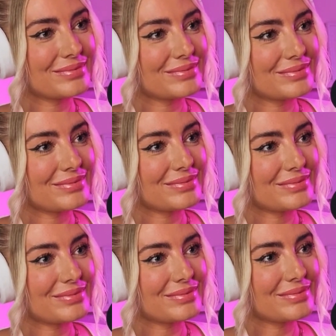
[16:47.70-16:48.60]

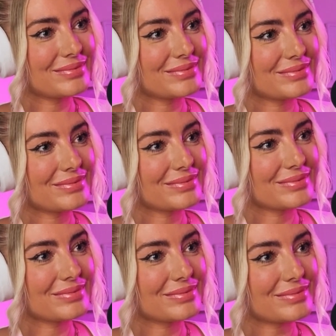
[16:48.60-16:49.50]

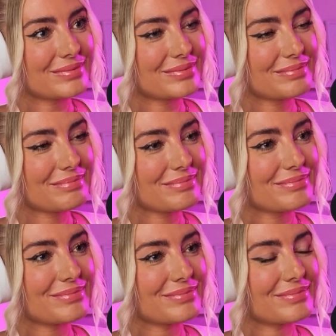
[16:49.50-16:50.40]

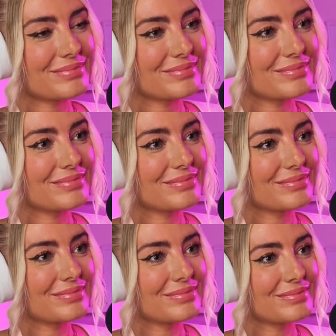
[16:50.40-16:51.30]

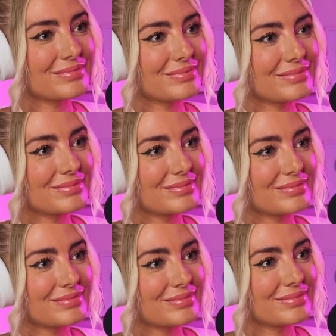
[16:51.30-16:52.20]

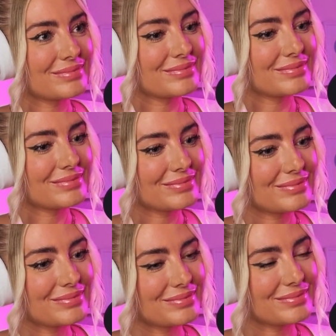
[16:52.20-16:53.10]
The person shown says nothing.